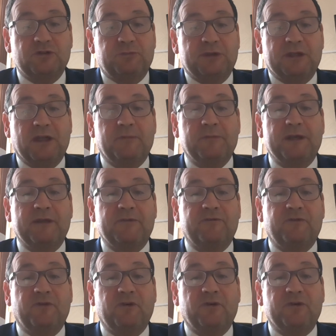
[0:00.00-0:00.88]
you'd be coming in
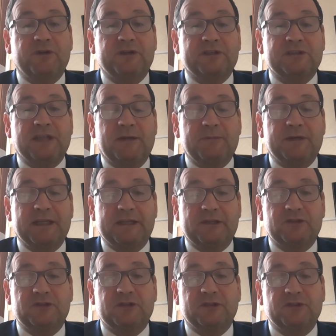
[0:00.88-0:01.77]
for
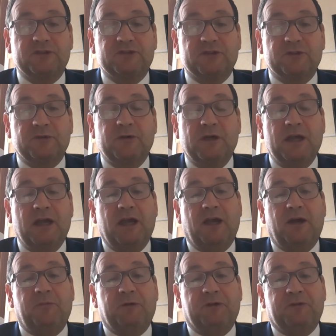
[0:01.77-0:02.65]
examination. So,
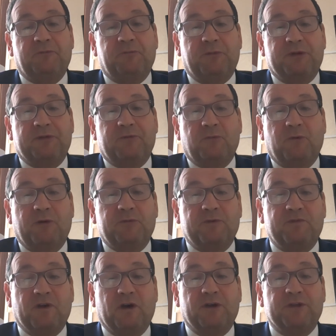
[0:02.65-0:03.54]
but what
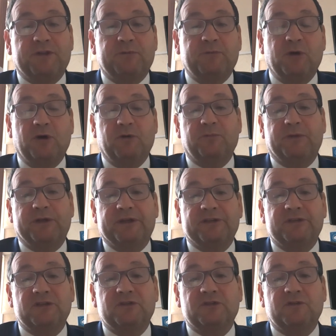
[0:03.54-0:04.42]
we've got at the
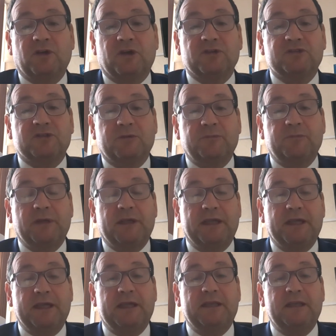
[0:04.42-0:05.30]
moment is you've got some
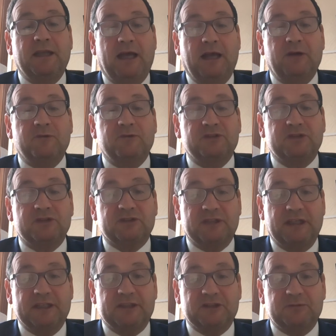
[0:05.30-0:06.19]
in-house
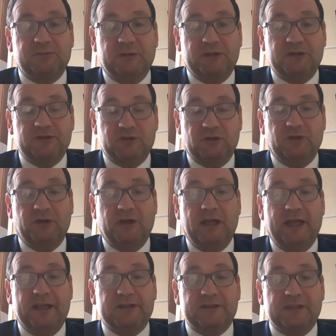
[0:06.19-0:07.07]
assessments, or
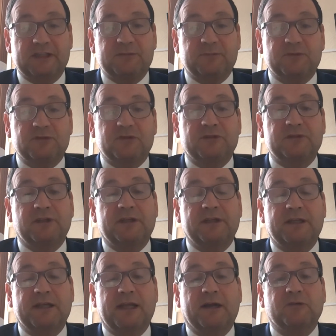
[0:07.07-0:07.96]
assessments are done
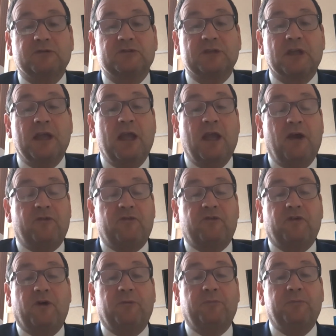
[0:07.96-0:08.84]
in-house
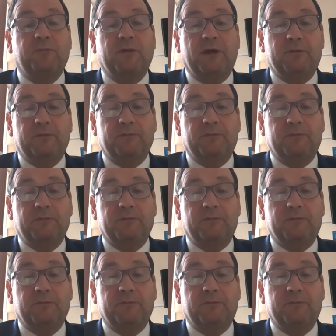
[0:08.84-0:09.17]
from